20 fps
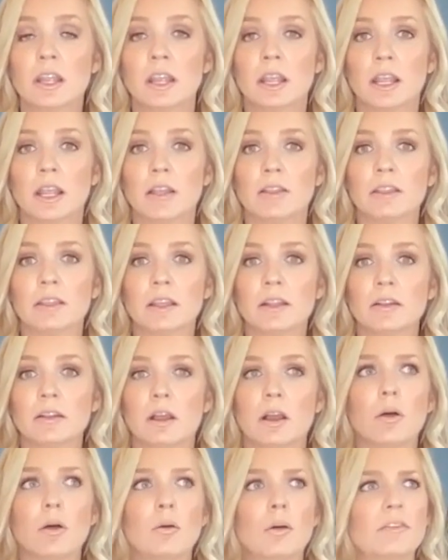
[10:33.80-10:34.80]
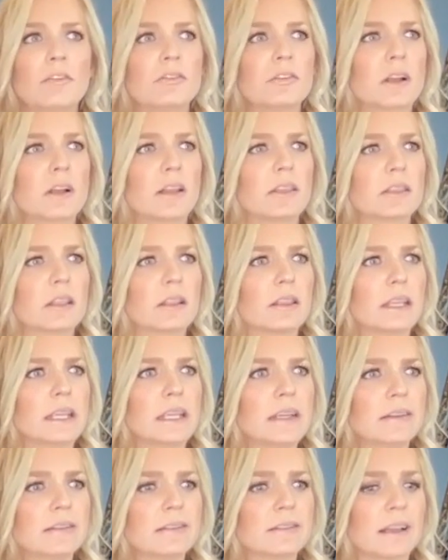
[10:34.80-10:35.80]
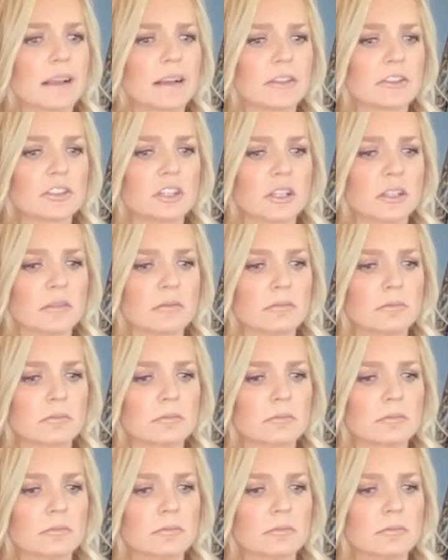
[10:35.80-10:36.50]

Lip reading: And then, oh, I forgot the link section.